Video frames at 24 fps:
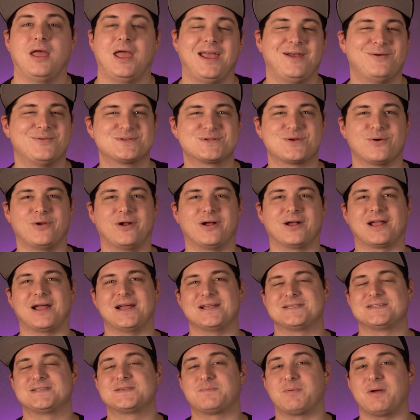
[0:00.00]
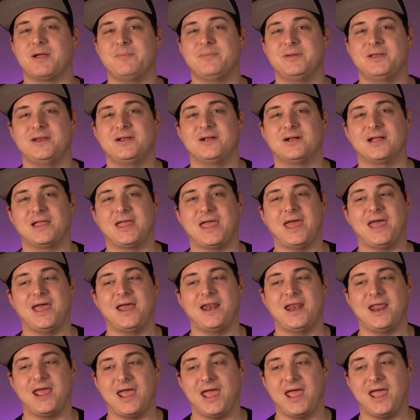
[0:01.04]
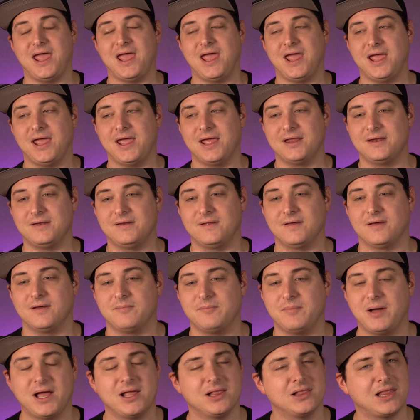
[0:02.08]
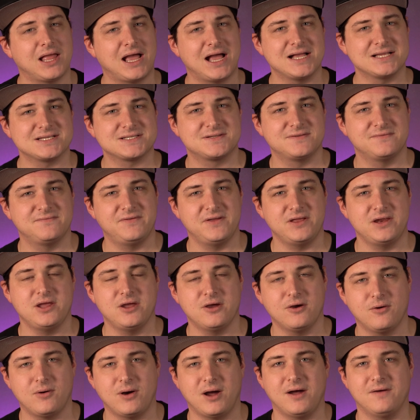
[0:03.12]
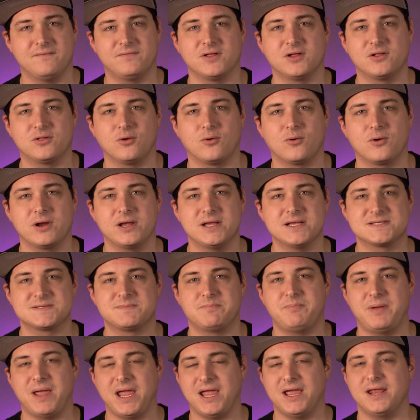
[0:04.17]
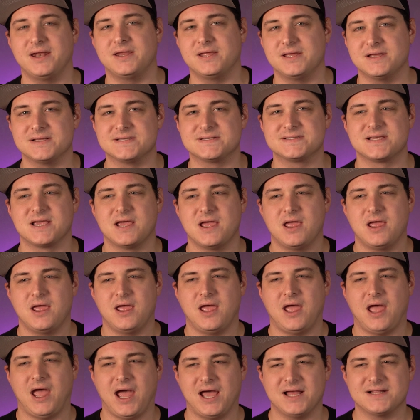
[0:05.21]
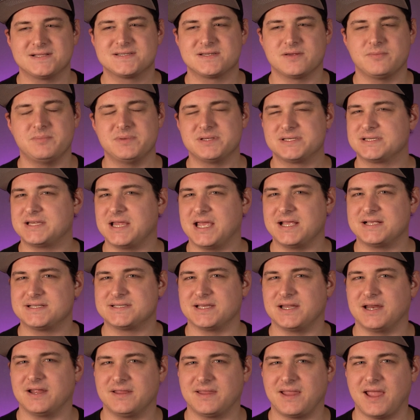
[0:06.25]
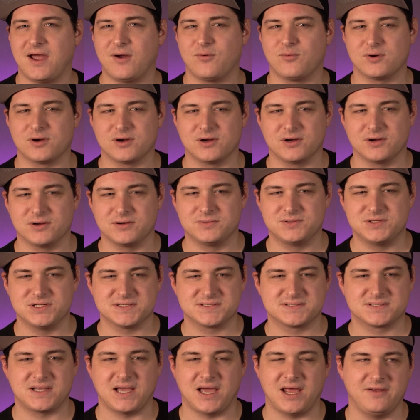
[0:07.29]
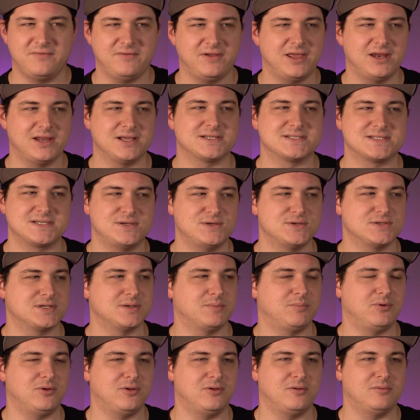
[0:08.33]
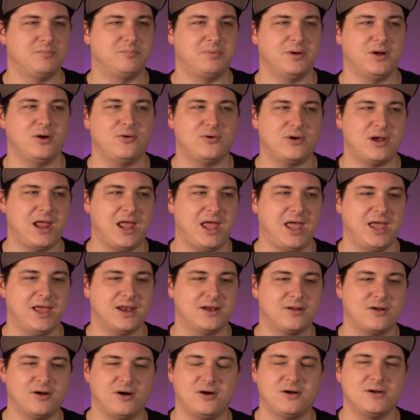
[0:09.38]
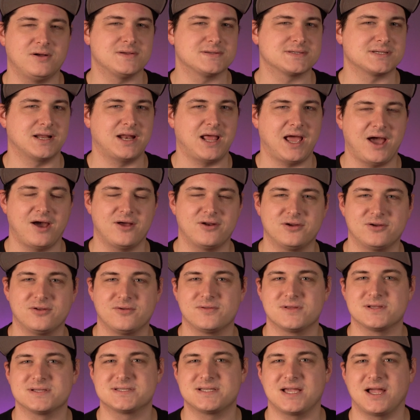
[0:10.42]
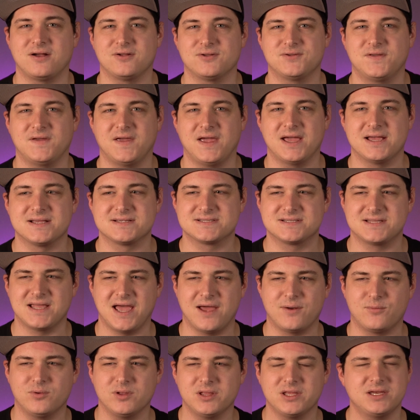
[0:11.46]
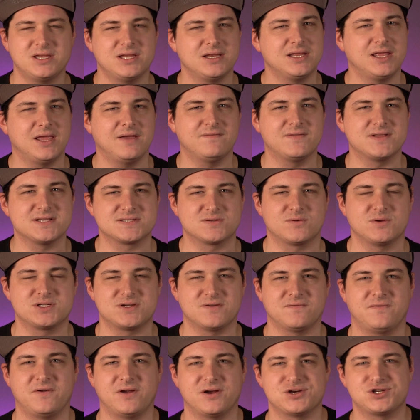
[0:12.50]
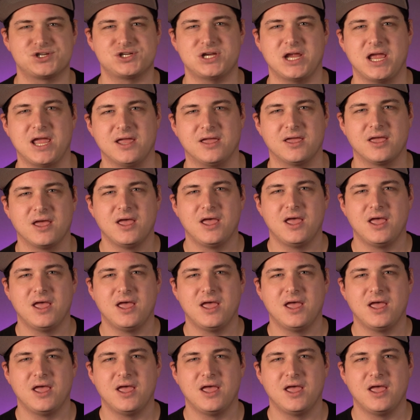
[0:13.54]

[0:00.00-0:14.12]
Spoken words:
Hey, what's going on, guys? It's Brainbean here again, and my last video of the Glorious Pandas had some mistakes in it that were just kind of inexcusable bonehead calls on how to do the sound test that really didn't give the Switch a fair shake.